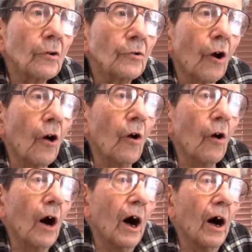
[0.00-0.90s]

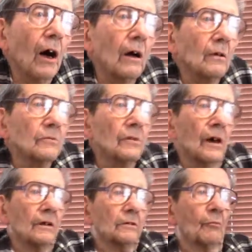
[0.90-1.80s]
No,
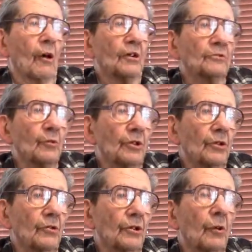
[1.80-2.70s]
to be honest with
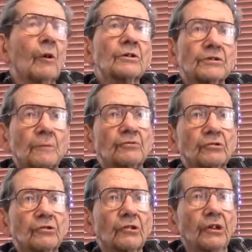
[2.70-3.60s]
you, there was some
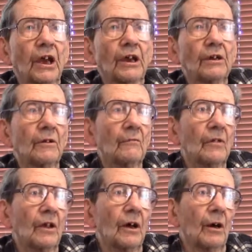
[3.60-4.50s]
sugar cane.
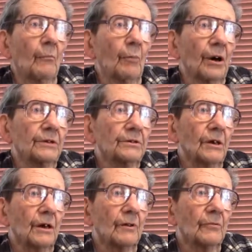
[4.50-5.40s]
But
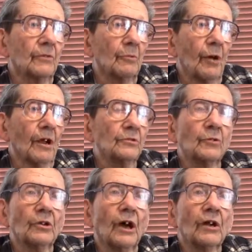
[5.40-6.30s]
to be honest
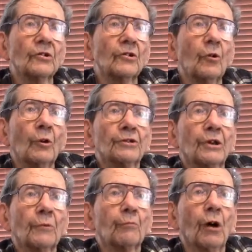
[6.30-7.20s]
with you, I don't know what
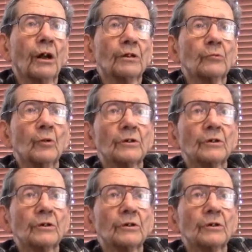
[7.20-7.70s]
their product was.